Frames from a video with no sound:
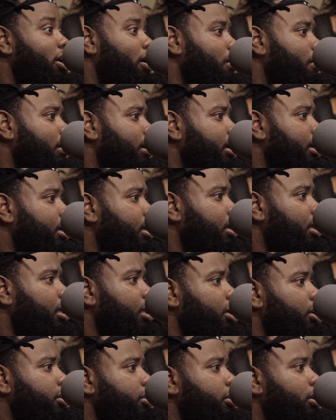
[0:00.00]
not knowing.
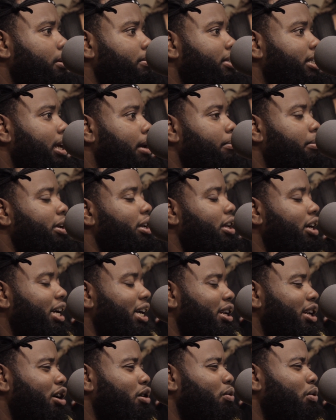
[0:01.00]
You know what I'm saying? But look,
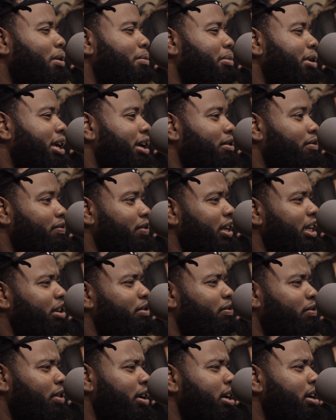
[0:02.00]
look what being really
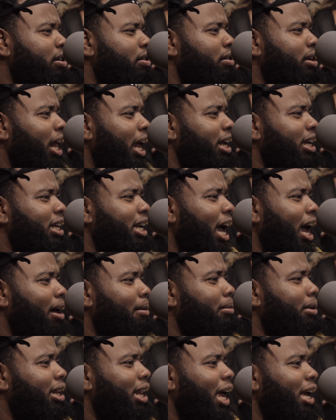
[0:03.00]
real like
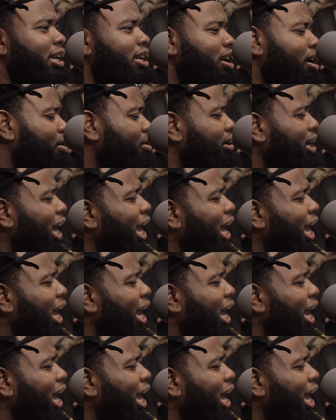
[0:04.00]
got me. Like, no, yeah.